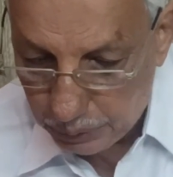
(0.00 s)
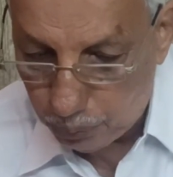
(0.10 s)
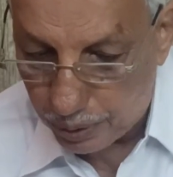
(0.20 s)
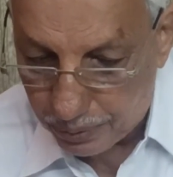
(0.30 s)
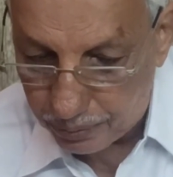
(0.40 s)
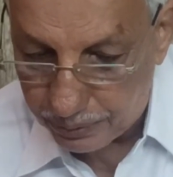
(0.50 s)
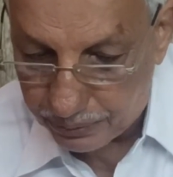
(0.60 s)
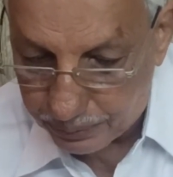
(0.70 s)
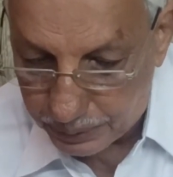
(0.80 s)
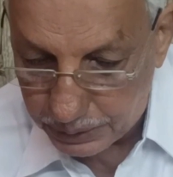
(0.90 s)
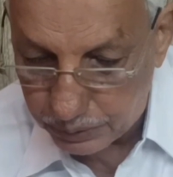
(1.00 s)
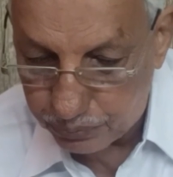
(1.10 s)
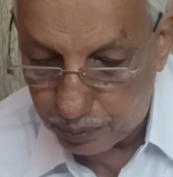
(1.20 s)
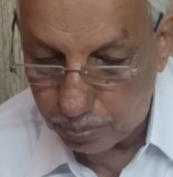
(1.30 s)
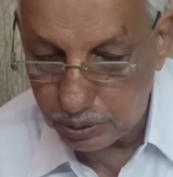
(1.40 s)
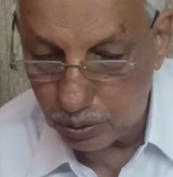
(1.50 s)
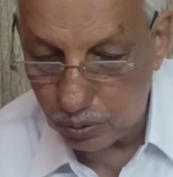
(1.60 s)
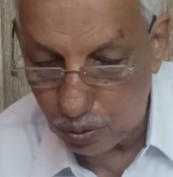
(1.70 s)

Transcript: wondrous things from your